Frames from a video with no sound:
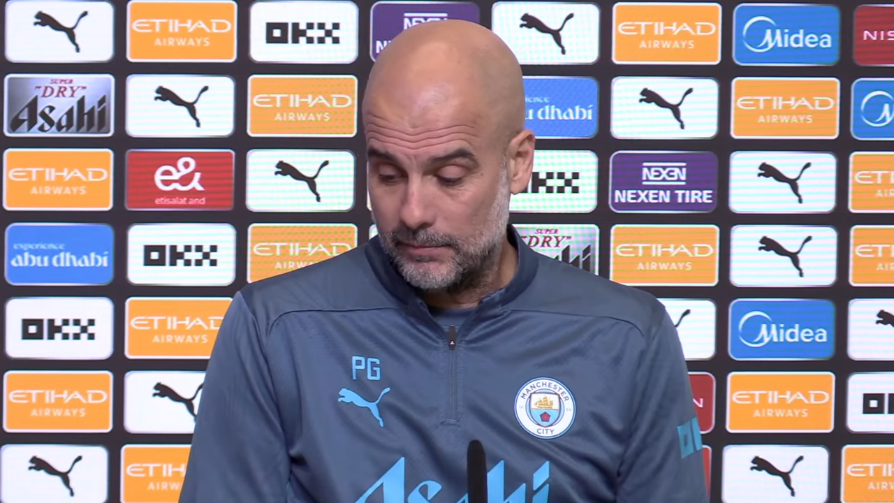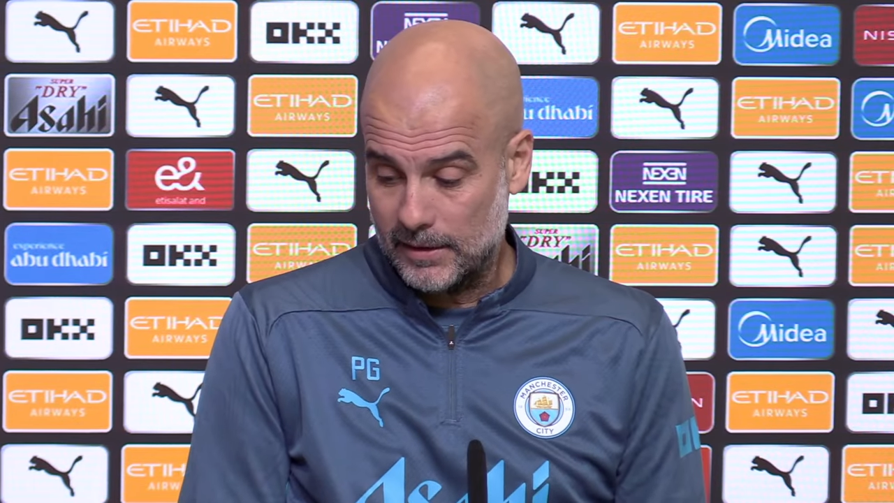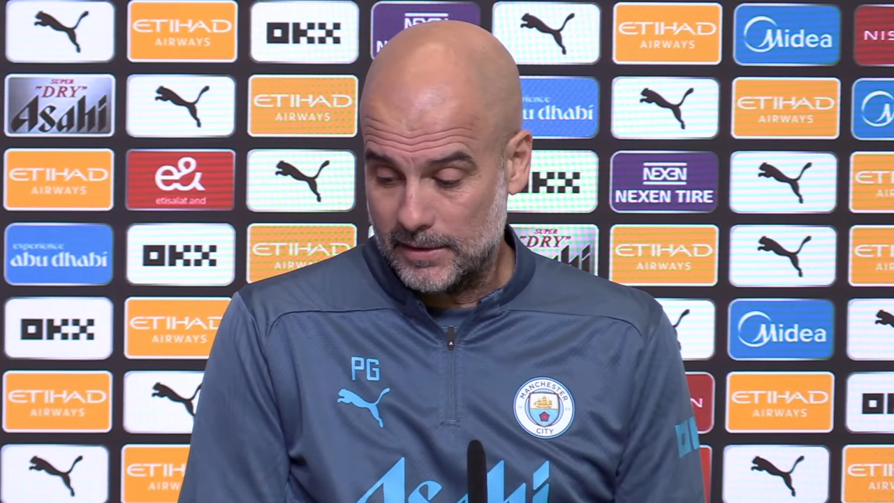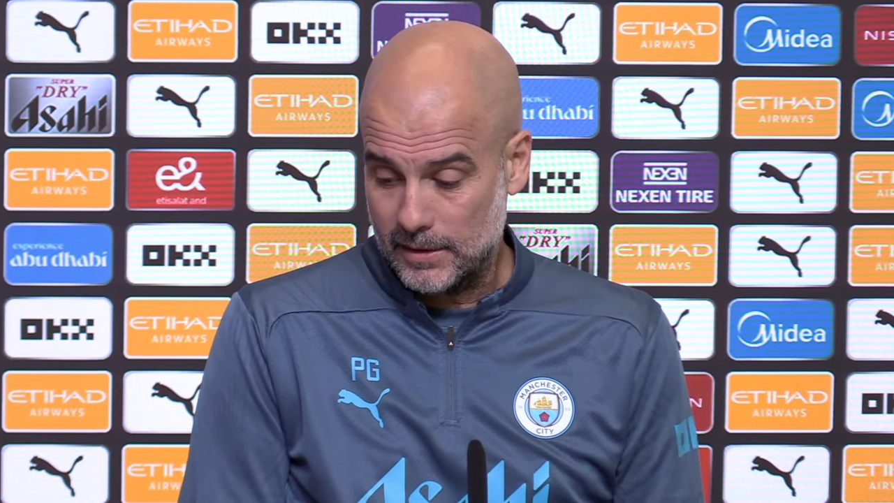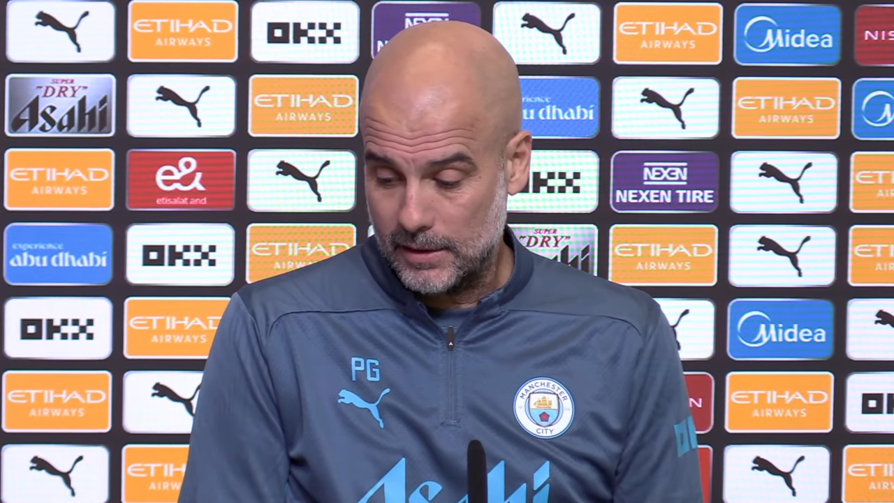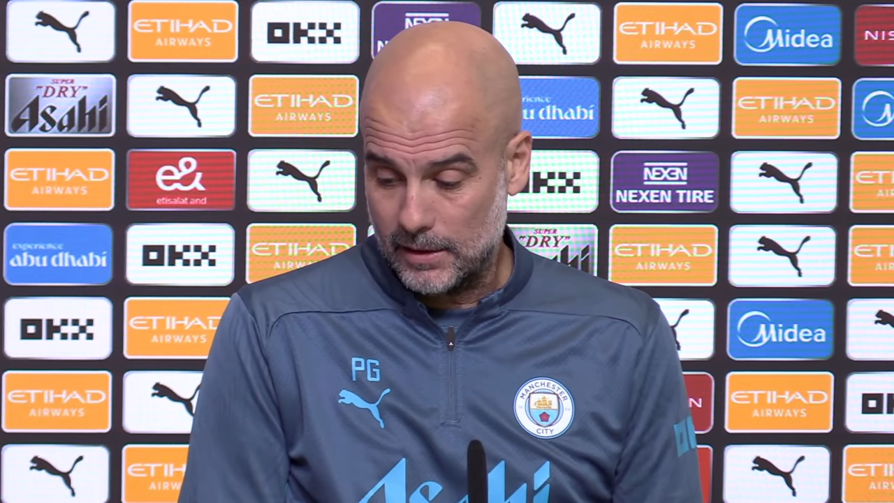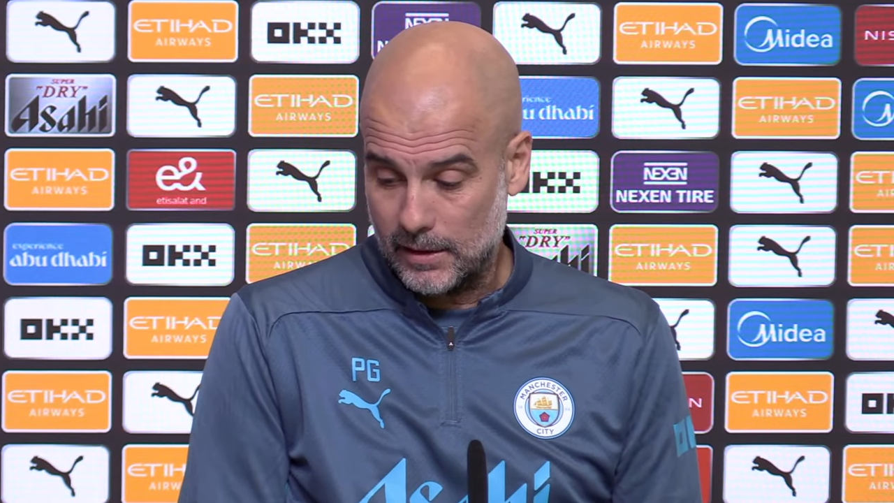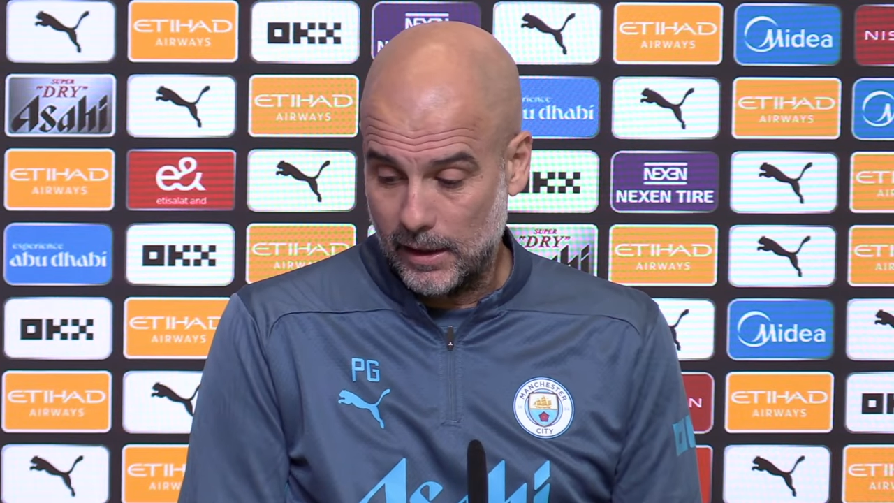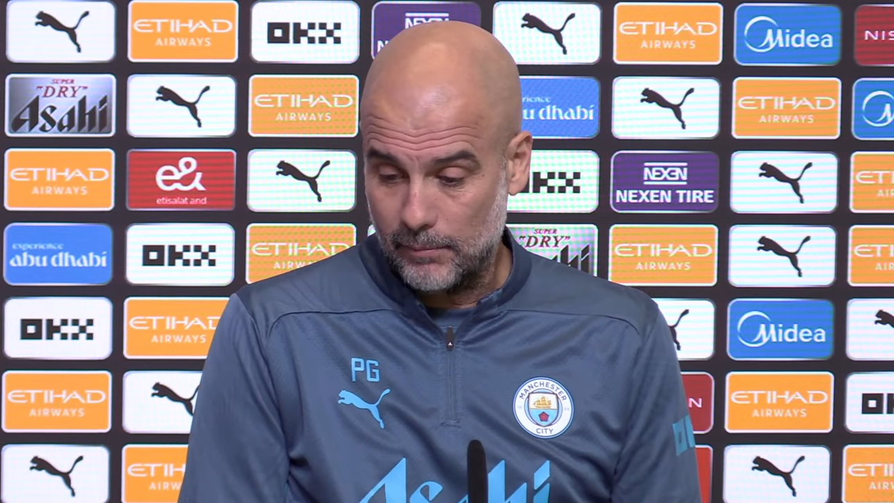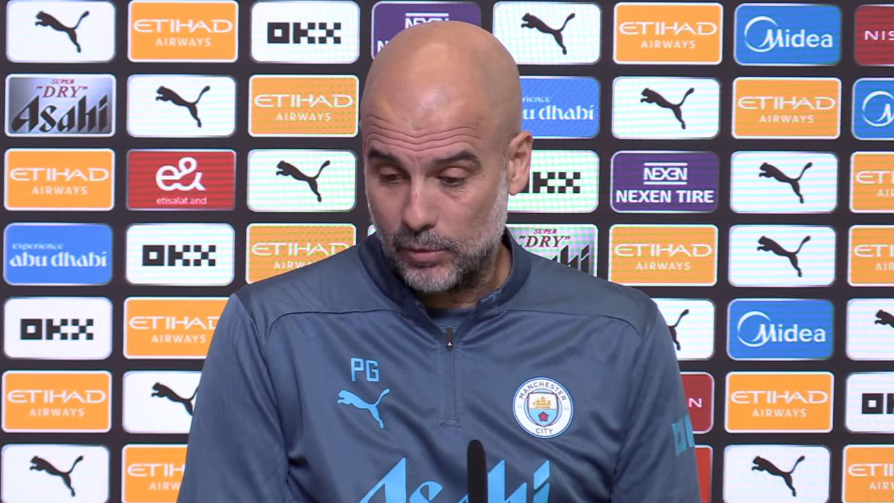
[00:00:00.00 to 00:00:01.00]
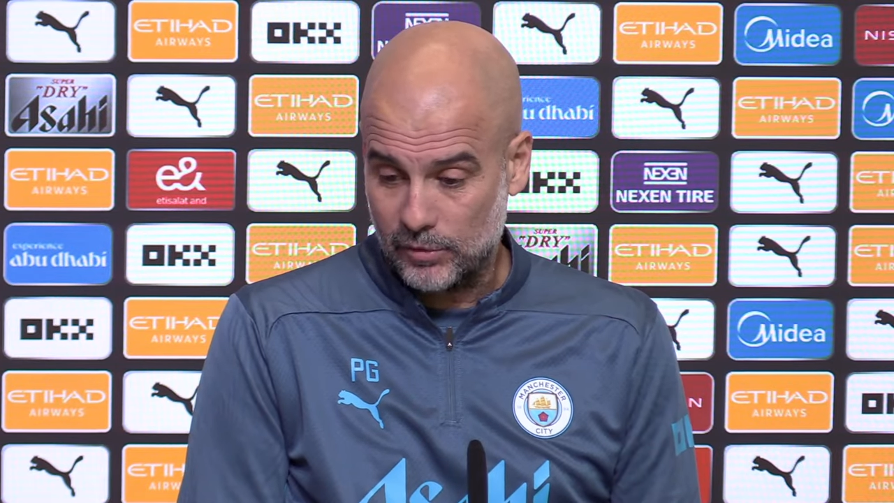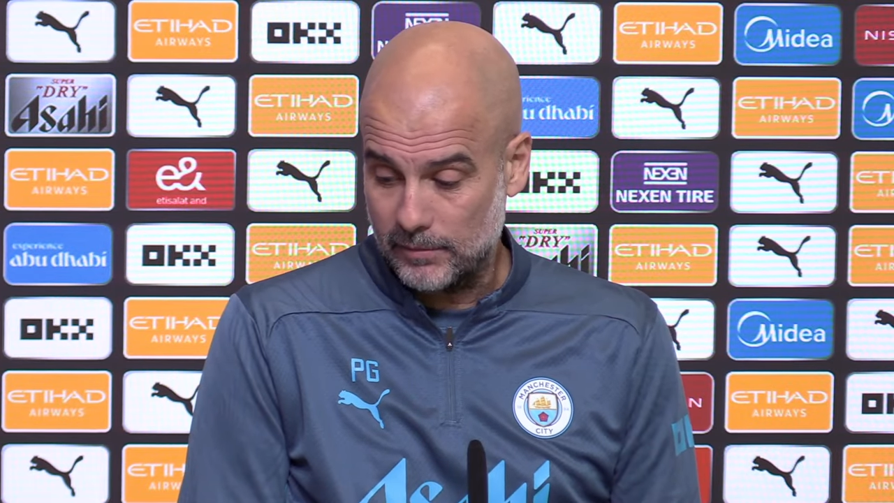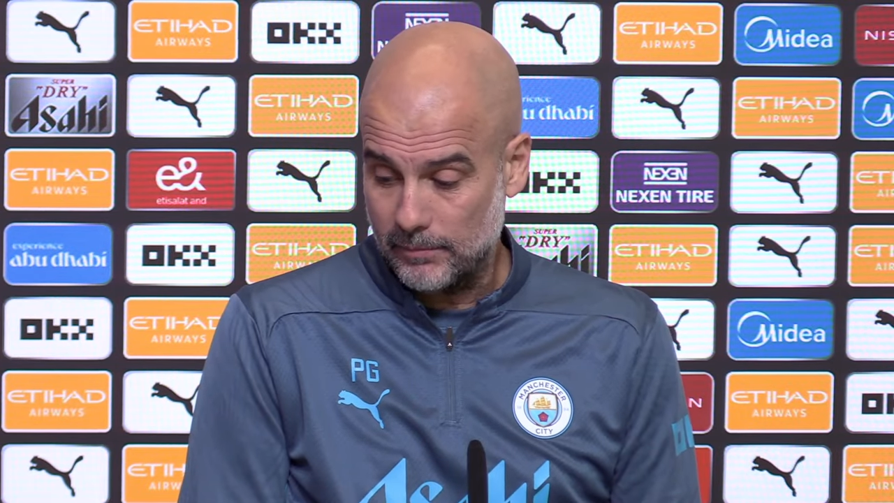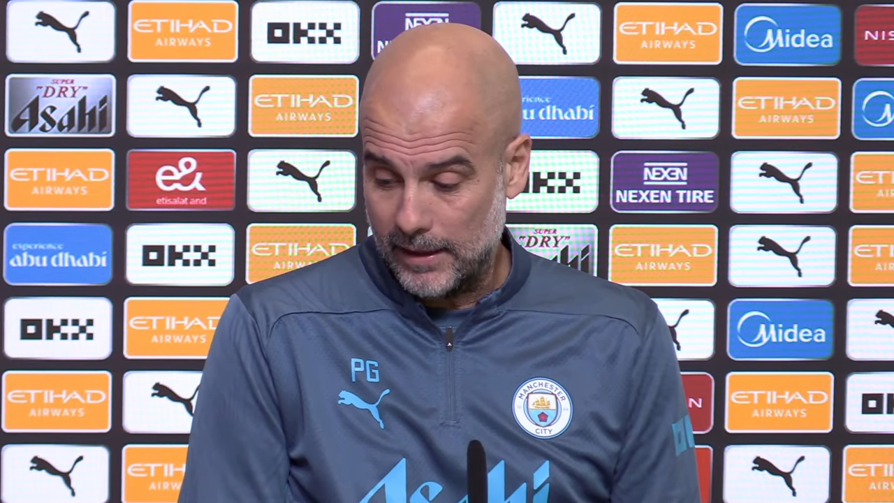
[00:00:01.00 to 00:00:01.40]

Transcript: But uh, yeah, important